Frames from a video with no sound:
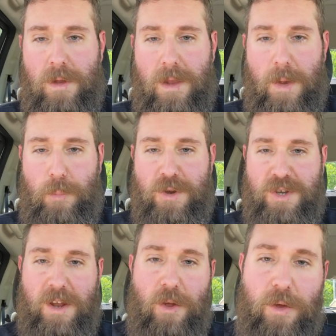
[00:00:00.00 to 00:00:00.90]
I
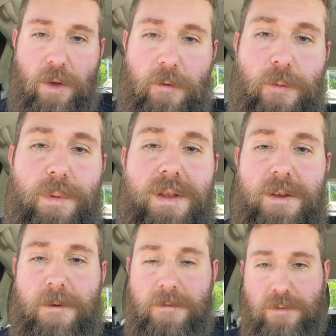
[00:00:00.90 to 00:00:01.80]
appreciate all y'all for being
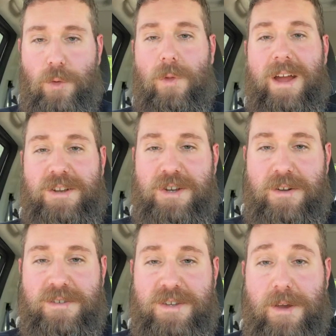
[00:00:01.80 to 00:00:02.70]
here. If you'll like, share,
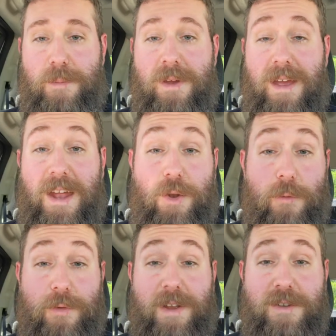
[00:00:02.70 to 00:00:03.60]
and sub. And
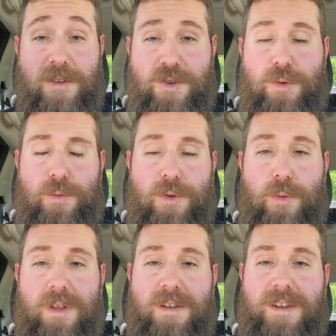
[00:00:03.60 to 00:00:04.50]
don't forget to
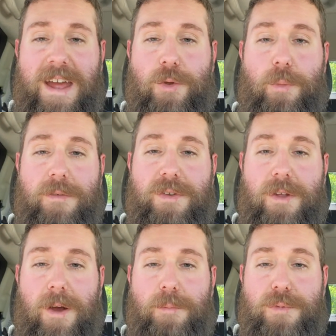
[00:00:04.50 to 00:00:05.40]
tune in to Tactical Muffin
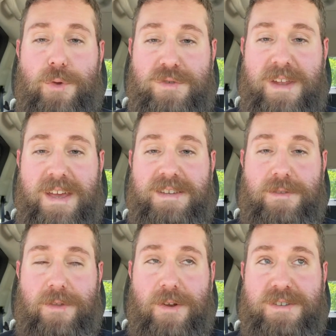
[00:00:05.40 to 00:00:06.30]
Top Tuesdays
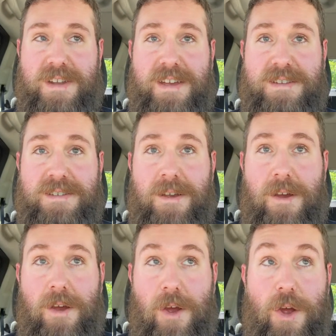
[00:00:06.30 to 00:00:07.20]
and Thursdays,
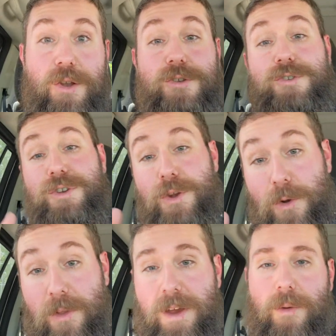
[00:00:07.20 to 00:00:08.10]

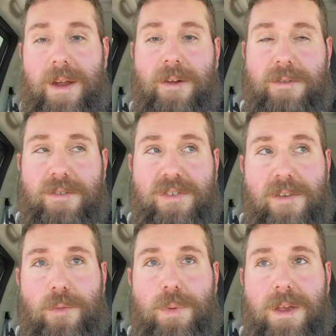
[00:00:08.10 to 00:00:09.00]
generally around
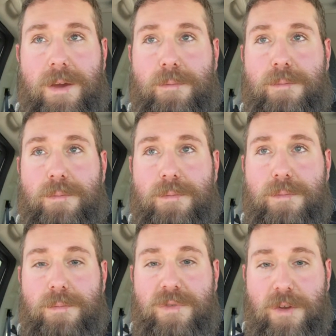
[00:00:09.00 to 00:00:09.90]
7 p.m.
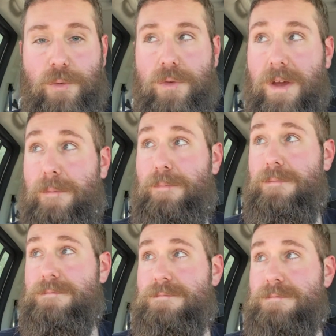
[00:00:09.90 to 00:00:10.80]
Central Time.
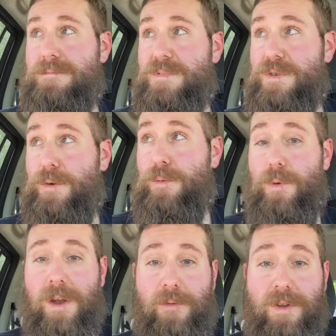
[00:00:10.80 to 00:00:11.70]
So
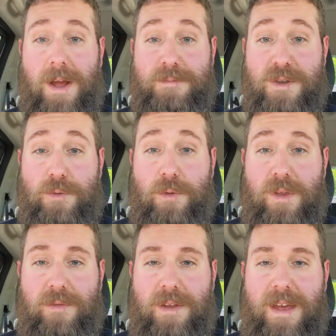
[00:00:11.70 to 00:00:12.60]
whatever time zone you
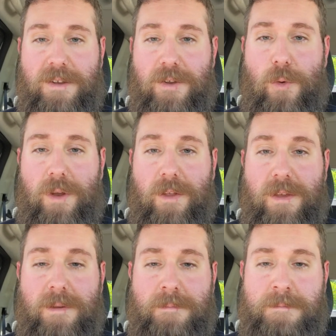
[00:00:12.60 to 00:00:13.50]
live in, act
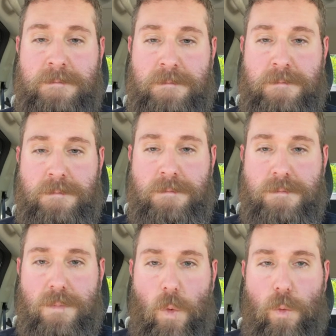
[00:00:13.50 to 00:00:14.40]
accordingly.
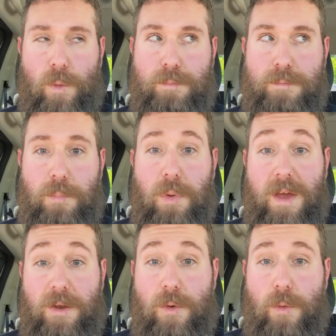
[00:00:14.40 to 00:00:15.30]
Or
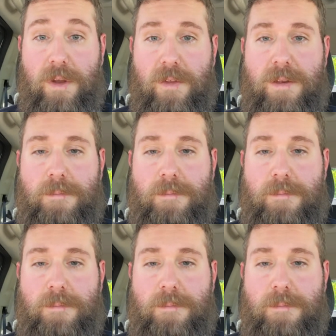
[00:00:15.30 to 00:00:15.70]
plan accordingly.